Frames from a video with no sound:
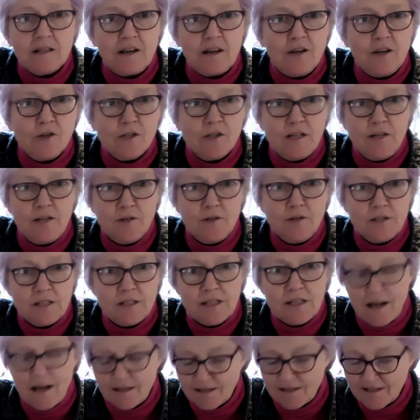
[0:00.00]
I usually use
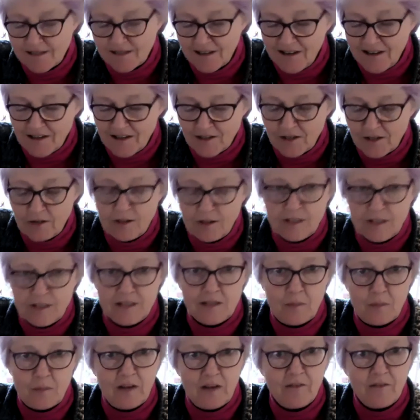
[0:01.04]
sets. So this is
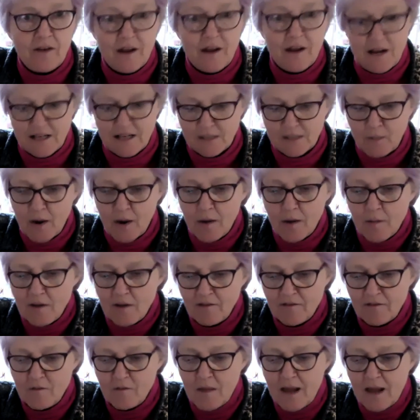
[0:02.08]
a bit of an
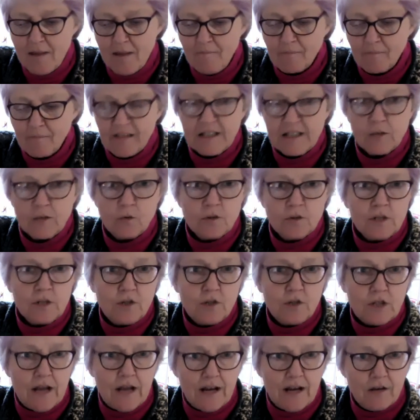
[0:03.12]
experiment for me. It's also
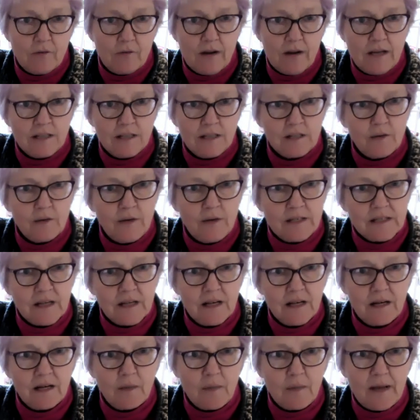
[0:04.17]
January, so it's a
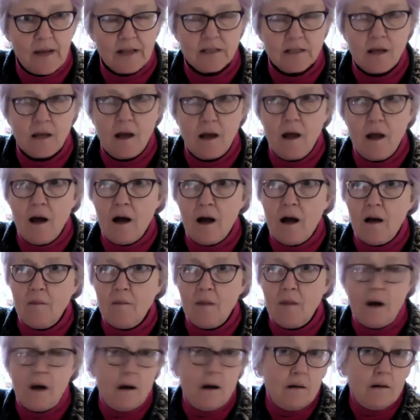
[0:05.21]
little bit
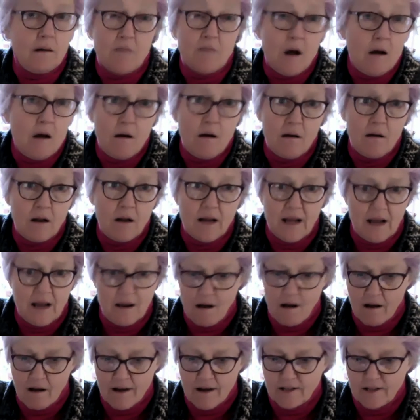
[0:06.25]

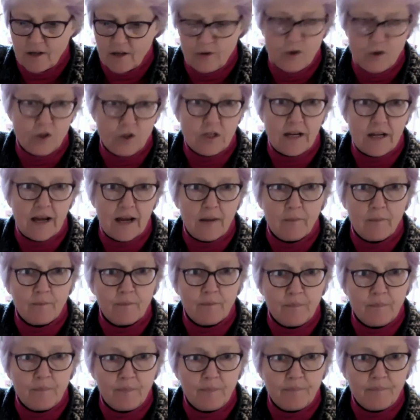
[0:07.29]
early. I don't usually get
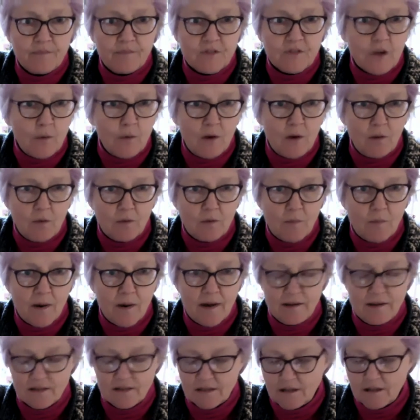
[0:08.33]
sowing with
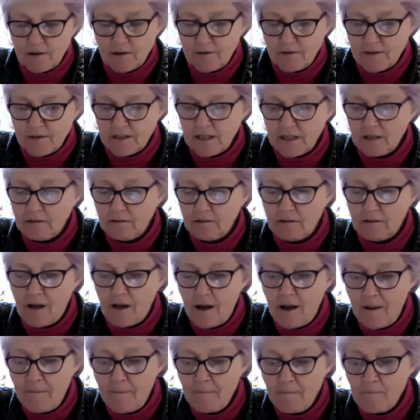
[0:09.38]
my stuff until
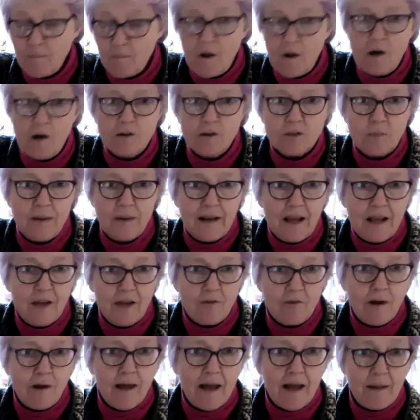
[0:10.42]
March, but
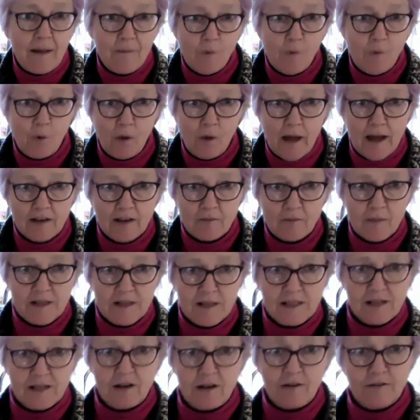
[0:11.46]
here I am all ahead of
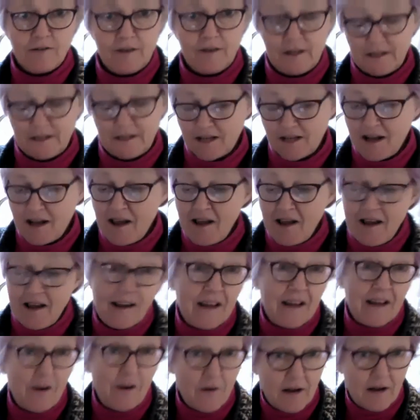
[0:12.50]
myself and
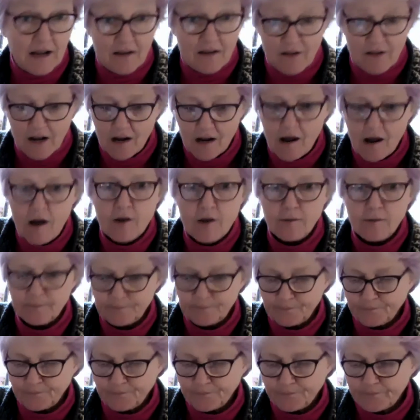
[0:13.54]
going to give it a go.
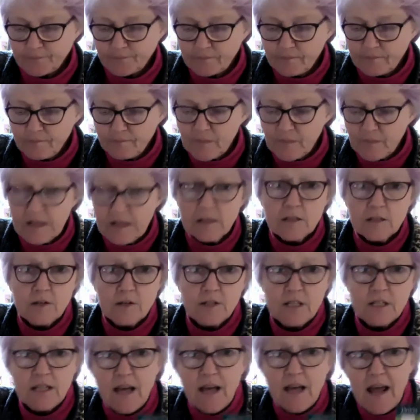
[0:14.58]
So
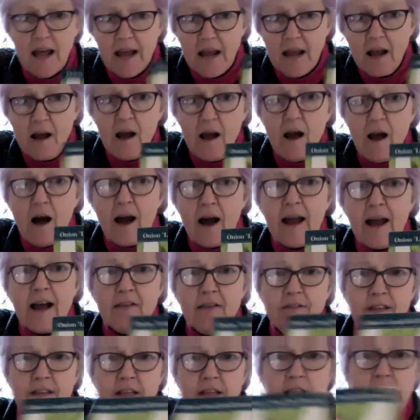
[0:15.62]
today I
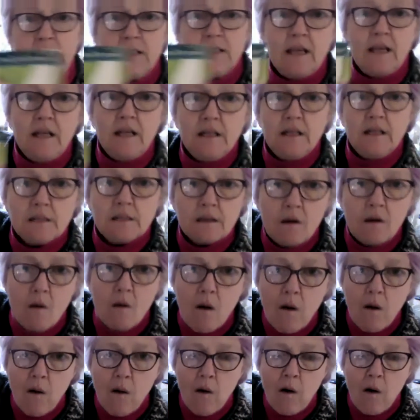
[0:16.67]
have these seeds.
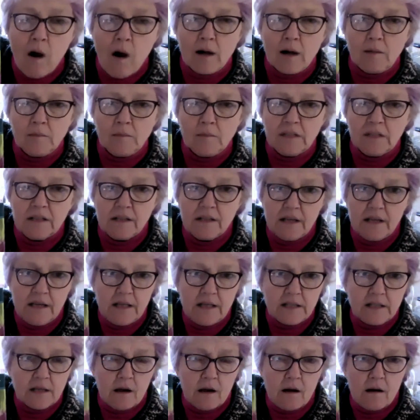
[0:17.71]

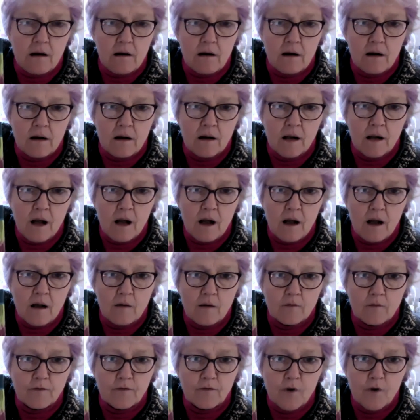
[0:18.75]
These are
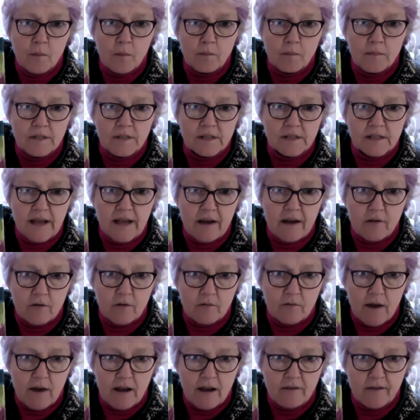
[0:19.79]
from Sarah
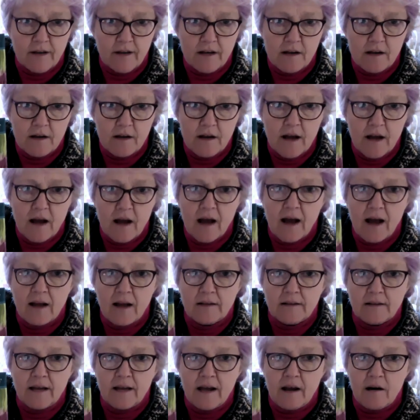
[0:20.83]
Raven,
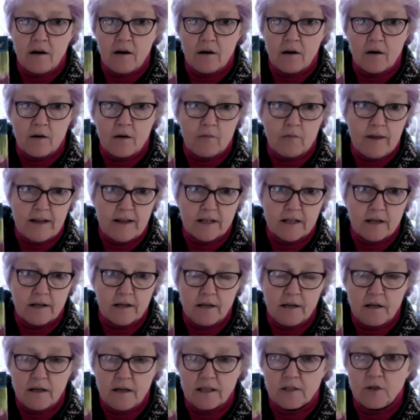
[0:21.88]
and they are a red
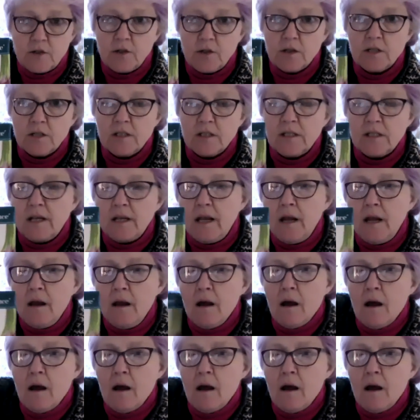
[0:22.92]
onion, as you can see.